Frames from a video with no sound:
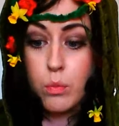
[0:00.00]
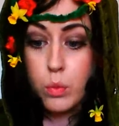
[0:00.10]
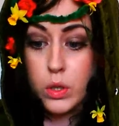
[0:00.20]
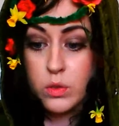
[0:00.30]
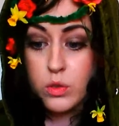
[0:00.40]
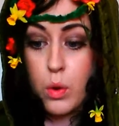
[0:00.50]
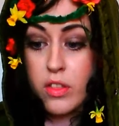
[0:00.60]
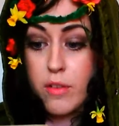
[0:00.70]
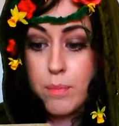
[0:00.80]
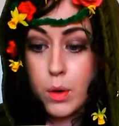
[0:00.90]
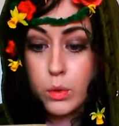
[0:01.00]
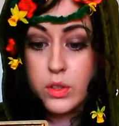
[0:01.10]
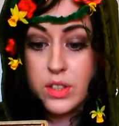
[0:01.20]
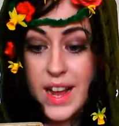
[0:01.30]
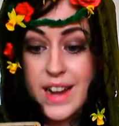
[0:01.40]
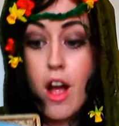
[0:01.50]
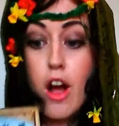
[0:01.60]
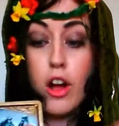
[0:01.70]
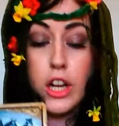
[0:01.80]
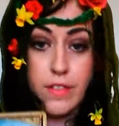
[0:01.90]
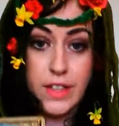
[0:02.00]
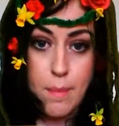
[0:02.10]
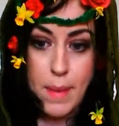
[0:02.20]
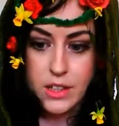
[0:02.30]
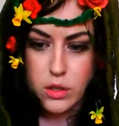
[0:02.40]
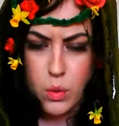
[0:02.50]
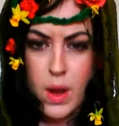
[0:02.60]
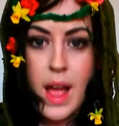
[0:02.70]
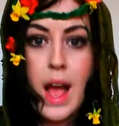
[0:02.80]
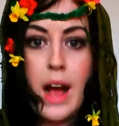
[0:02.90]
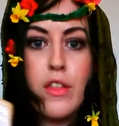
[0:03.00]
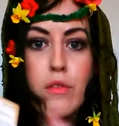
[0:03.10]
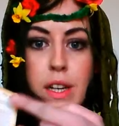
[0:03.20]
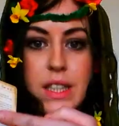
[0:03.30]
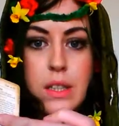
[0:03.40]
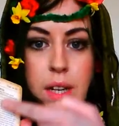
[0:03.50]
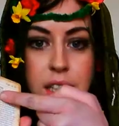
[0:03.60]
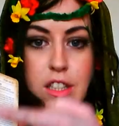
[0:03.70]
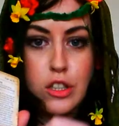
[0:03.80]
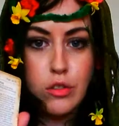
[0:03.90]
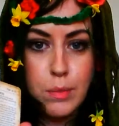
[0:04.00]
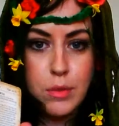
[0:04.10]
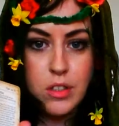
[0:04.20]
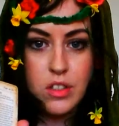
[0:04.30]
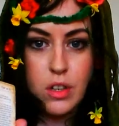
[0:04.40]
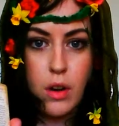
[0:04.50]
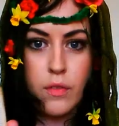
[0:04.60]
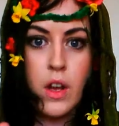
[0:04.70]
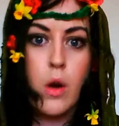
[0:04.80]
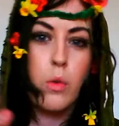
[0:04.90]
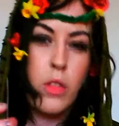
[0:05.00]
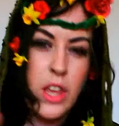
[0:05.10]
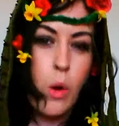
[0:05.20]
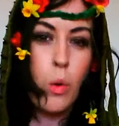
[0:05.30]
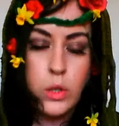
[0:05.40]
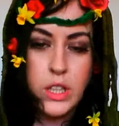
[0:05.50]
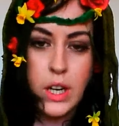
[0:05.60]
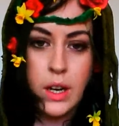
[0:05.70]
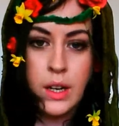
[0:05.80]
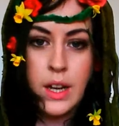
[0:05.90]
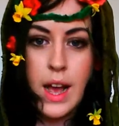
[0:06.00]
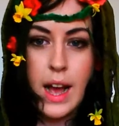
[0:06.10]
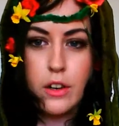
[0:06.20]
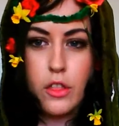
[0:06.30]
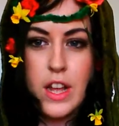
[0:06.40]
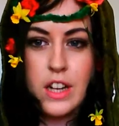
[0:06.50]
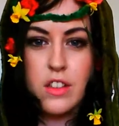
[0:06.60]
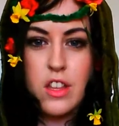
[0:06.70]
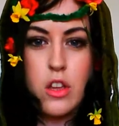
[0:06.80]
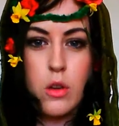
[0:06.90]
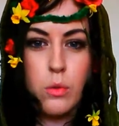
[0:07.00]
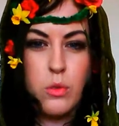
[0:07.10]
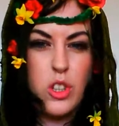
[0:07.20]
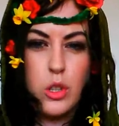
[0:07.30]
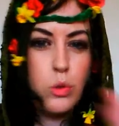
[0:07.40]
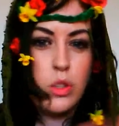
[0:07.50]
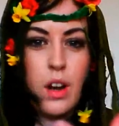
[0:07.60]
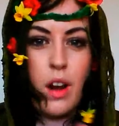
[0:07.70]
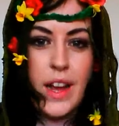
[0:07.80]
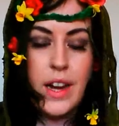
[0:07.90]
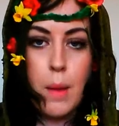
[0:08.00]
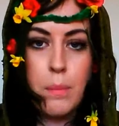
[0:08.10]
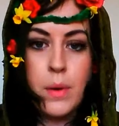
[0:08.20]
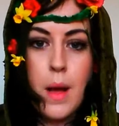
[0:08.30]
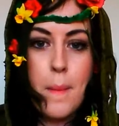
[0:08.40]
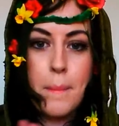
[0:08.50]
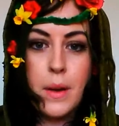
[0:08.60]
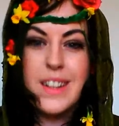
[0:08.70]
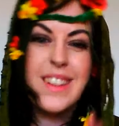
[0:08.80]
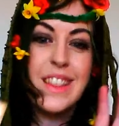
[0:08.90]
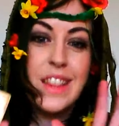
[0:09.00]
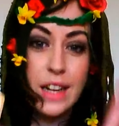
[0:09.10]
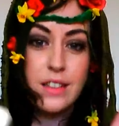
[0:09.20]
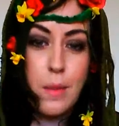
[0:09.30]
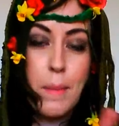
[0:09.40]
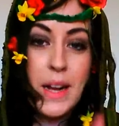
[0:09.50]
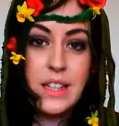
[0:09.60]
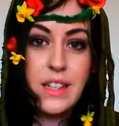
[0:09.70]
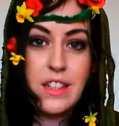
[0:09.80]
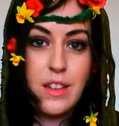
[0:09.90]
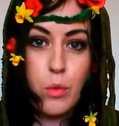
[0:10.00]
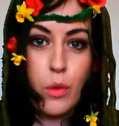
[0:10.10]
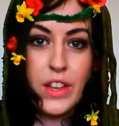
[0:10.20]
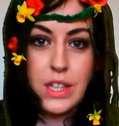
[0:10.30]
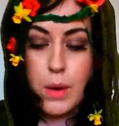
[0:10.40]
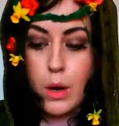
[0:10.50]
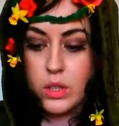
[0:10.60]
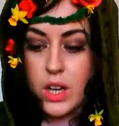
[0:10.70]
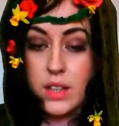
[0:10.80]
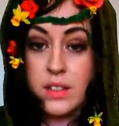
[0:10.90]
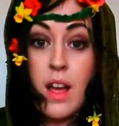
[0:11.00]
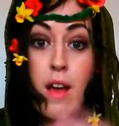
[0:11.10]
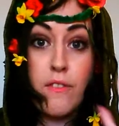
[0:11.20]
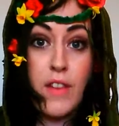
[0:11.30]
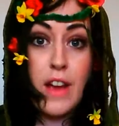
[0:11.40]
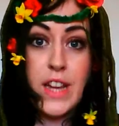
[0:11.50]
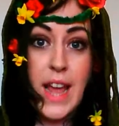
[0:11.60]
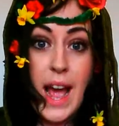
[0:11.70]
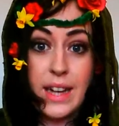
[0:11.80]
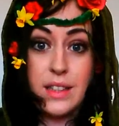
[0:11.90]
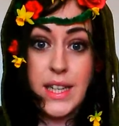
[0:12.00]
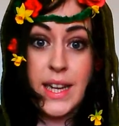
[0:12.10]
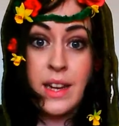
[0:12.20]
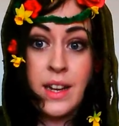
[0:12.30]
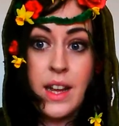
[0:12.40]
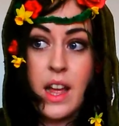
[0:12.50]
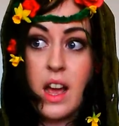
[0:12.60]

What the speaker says: 1 wounds worth of models slain earlier in the battle. And the rest of it is descriptions of the order and things that you do to line up. But that's the basics of what the spell does. Very handy